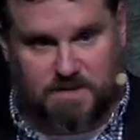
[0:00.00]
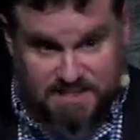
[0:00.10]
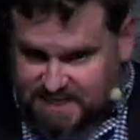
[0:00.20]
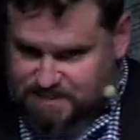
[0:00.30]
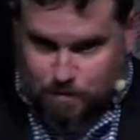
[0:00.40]

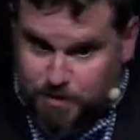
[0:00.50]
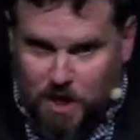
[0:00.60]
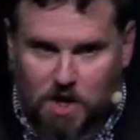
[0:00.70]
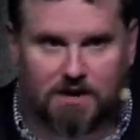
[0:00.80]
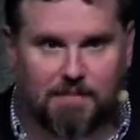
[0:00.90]
because that's what we're
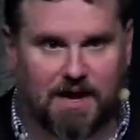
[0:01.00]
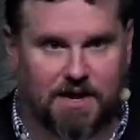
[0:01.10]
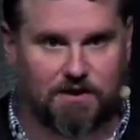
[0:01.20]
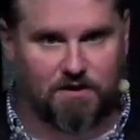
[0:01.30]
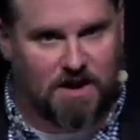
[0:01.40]
talking about
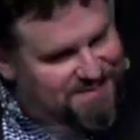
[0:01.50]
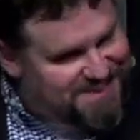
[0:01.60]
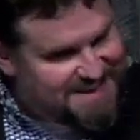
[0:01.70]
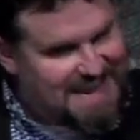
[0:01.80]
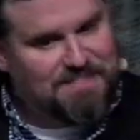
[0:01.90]
here
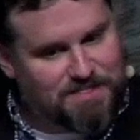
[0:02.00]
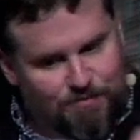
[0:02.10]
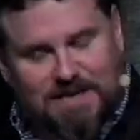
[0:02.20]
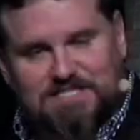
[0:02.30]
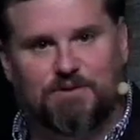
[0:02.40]
the death and the
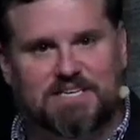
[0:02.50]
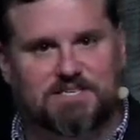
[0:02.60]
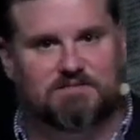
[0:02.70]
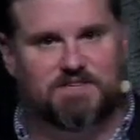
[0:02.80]
resurrection of